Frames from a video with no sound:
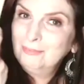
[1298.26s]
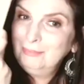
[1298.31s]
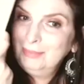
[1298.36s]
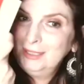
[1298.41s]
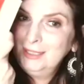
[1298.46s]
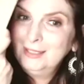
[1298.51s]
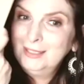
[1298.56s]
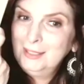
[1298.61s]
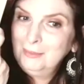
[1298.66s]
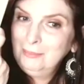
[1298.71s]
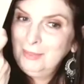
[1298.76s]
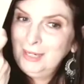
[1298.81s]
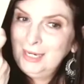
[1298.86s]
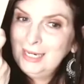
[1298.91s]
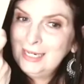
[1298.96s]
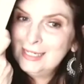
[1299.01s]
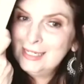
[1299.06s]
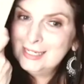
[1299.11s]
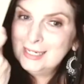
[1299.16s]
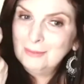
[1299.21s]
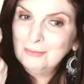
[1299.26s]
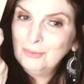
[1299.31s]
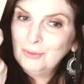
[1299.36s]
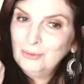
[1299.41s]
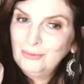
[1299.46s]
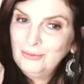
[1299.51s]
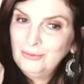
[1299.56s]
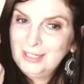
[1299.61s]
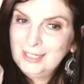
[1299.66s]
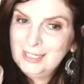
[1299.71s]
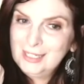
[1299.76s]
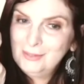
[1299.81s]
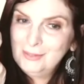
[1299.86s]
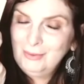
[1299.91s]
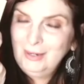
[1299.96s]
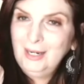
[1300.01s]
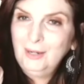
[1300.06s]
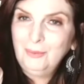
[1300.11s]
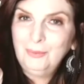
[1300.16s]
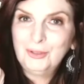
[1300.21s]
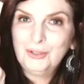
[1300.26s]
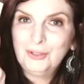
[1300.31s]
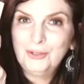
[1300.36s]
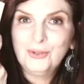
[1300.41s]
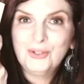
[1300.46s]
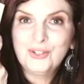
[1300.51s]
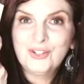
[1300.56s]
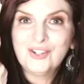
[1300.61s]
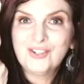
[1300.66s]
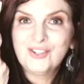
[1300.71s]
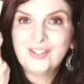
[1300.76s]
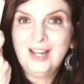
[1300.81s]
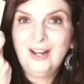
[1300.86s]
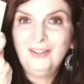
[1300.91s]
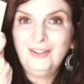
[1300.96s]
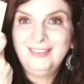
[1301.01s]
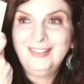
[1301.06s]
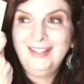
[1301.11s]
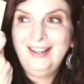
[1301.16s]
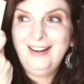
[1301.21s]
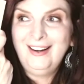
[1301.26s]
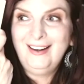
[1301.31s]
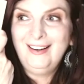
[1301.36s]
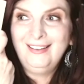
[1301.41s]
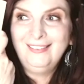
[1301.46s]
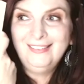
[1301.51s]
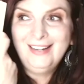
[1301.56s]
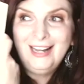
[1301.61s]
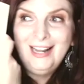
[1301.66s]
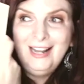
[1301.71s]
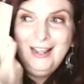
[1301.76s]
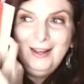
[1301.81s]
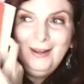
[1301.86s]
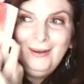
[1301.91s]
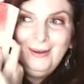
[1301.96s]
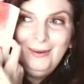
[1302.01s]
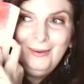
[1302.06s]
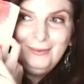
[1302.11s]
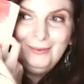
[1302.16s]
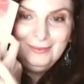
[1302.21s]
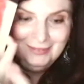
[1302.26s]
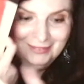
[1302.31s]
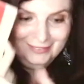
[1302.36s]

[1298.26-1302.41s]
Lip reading: be an amazing movie as well. Producers out there, hello.